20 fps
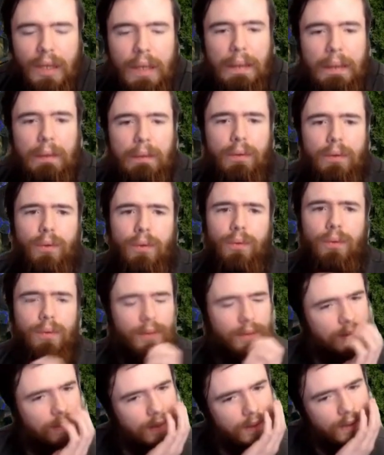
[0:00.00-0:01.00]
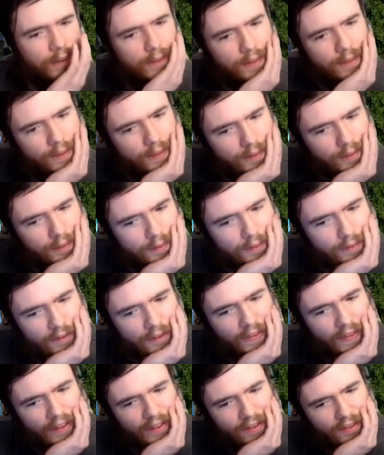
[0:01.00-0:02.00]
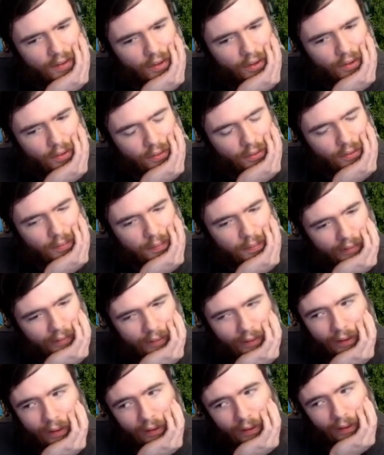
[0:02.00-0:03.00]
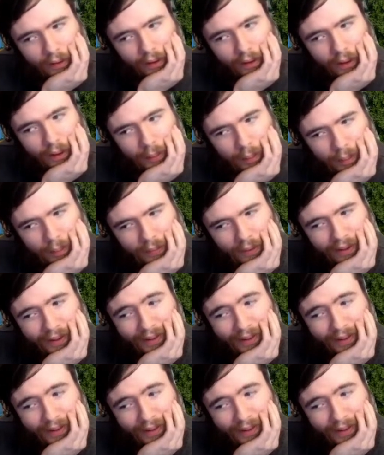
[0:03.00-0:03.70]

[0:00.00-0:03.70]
Ooh. See, that's not good. Um,